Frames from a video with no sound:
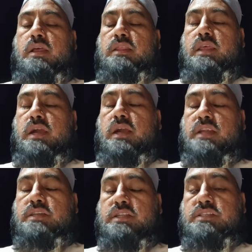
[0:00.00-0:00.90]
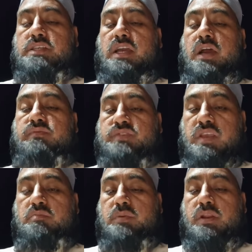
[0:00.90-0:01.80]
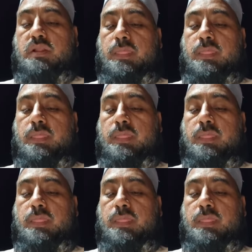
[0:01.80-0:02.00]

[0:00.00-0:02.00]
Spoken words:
The characteristic of sample